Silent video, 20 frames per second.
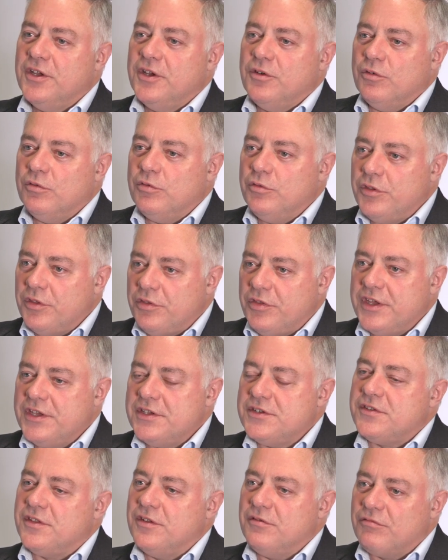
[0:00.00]
all the
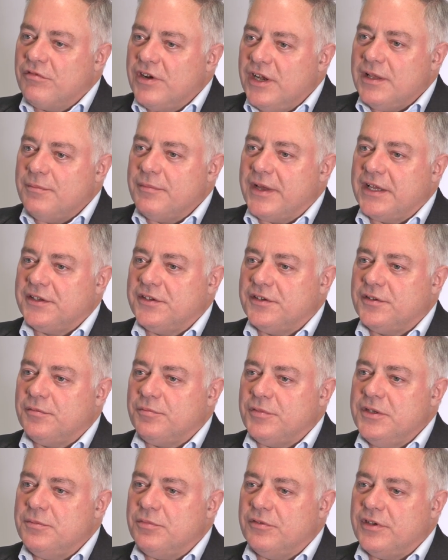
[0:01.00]
things that really matter to
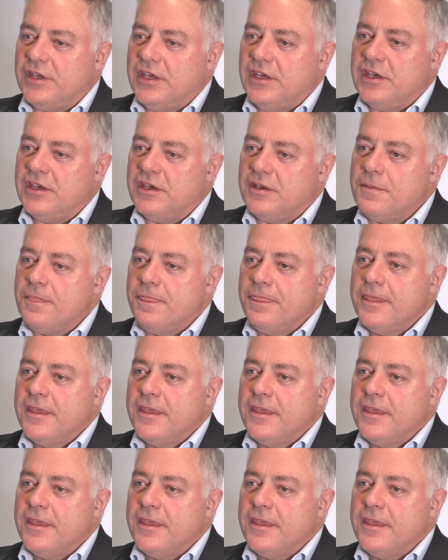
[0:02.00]
people here.